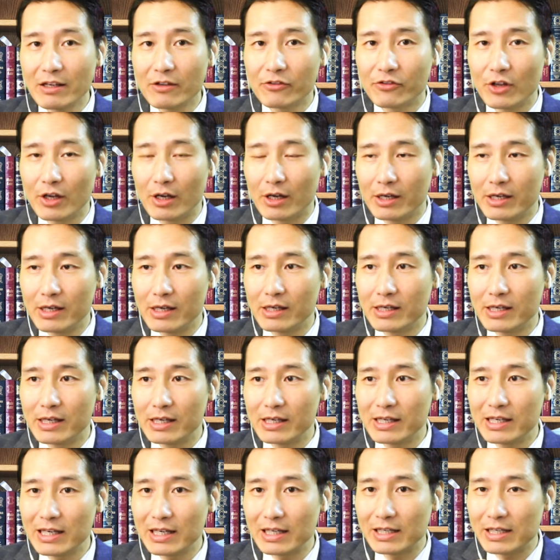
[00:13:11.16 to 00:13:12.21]
anything
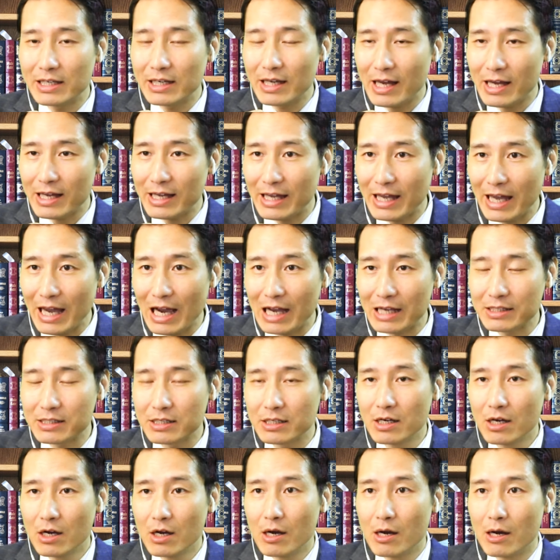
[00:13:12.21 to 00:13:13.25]
he can
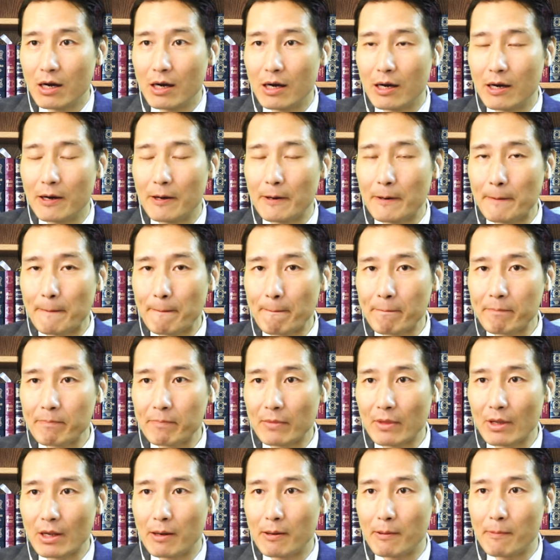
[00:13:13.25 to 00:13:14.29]
get
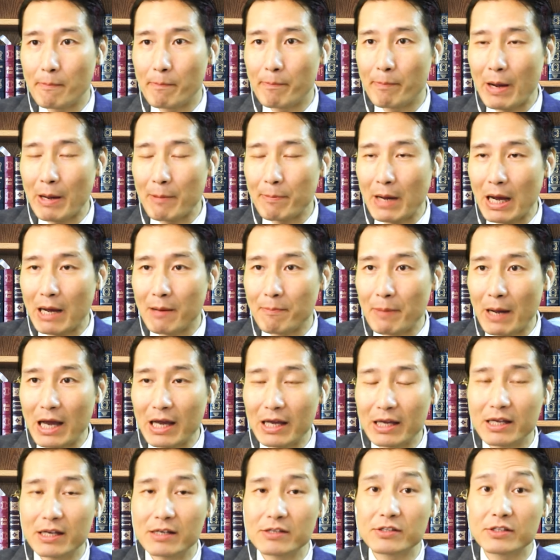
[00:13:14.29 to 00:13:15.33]

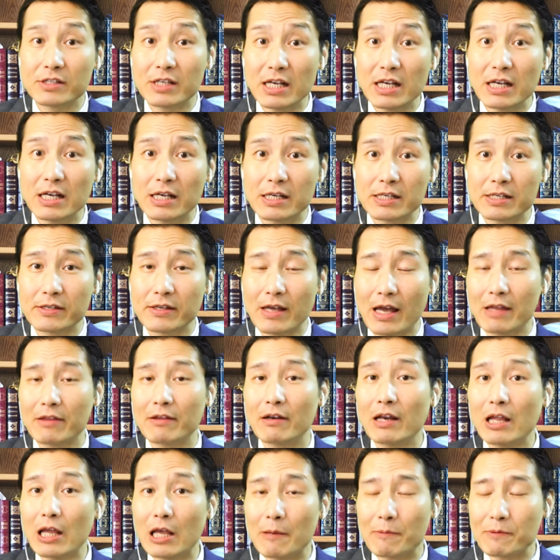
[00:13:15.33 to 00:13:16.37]
by his teeth
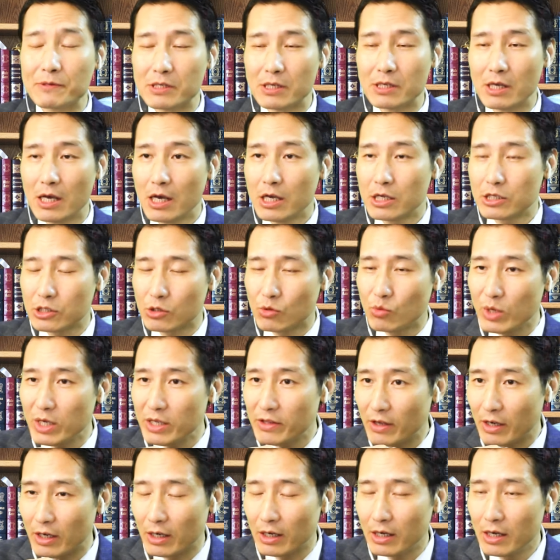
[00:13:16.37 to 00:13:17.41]
and lips,
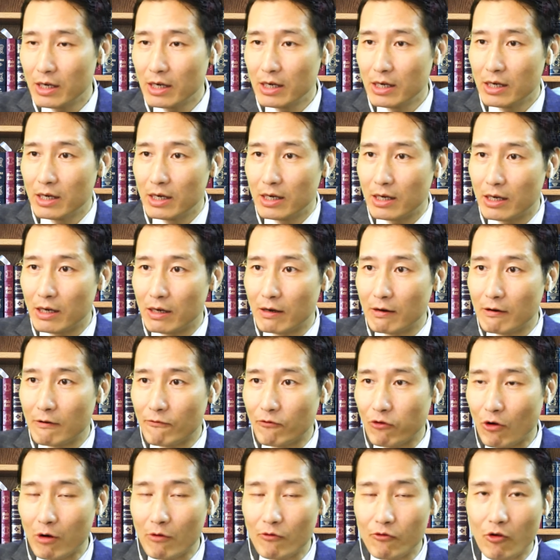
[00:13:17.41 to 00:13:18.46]
squeezing
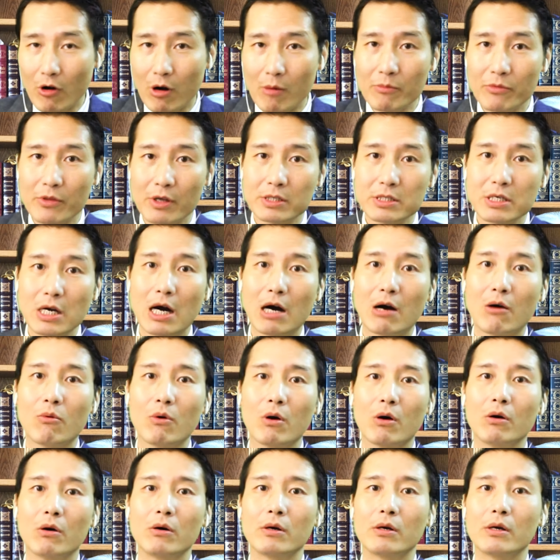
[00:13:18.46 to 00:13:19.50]
from the
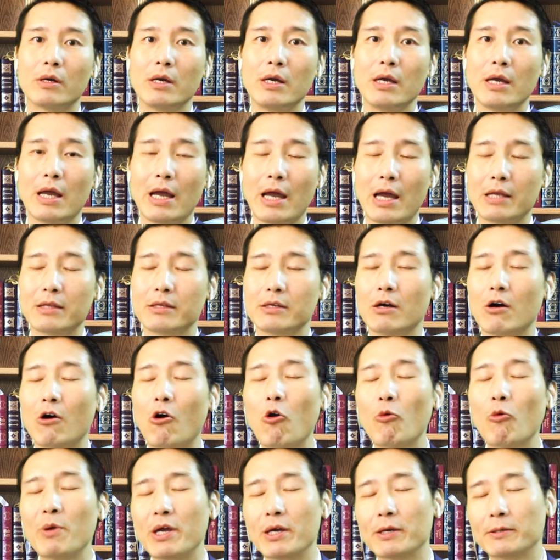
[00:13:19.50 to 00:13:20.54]
towel and
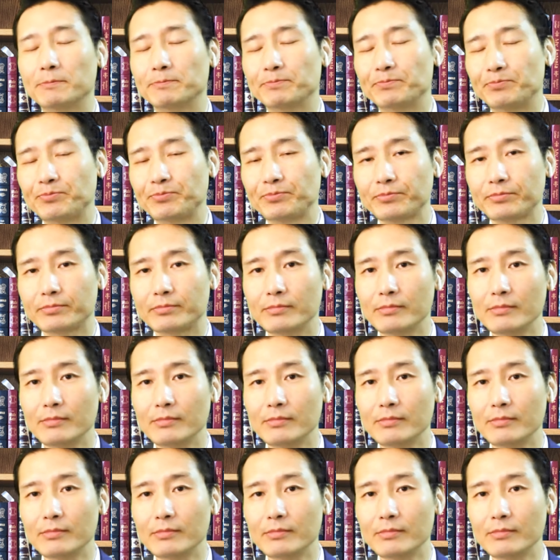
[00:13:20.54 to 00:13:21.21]
hoping